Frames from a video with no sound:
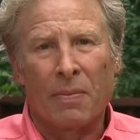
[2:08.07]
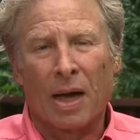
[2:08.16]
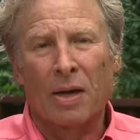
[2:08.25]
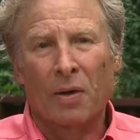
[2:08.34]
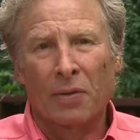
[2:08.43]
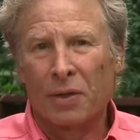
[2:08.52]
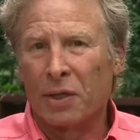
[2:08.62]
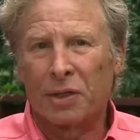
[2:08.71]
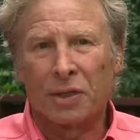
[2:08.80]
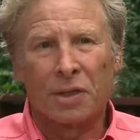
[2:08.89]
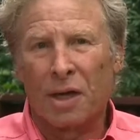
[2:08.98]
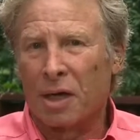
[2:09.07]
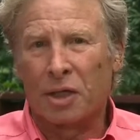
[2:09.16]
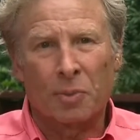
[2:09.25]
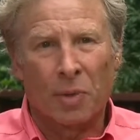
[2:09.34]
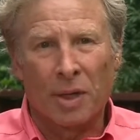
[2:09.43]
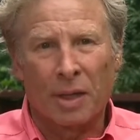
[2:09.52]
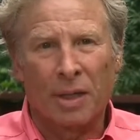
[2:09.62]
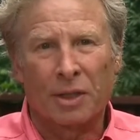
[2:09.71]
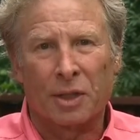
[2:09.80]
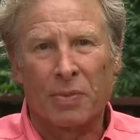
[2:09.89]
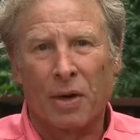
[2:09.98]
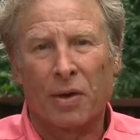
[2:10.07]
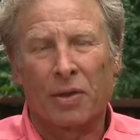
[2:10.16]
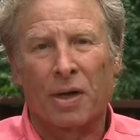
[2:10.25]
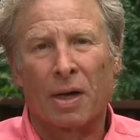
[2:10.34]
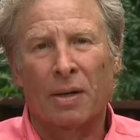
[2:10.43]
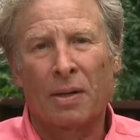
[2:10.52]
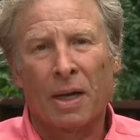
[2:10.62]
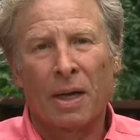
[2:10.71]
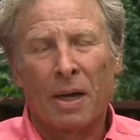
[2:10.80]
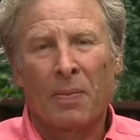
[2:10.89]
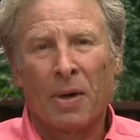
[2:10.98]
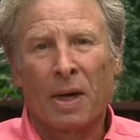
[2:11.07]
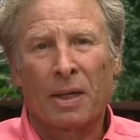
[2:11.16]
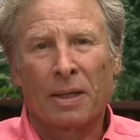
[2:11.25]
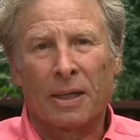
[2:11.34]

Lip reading: I know that this is not a sprint, it's a marathon, but